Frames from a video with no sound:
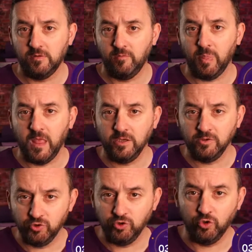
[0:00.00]
And
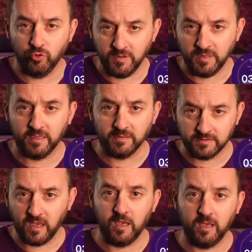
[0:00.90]
during that
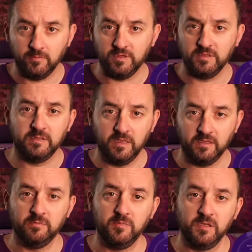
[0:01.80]
time that it
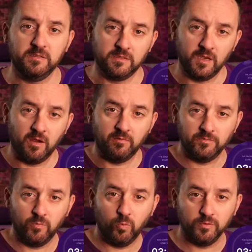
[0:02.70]
takes me to count
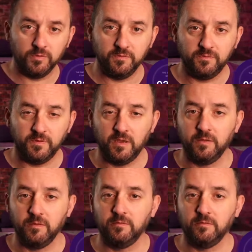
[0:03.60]
from 1 to 5,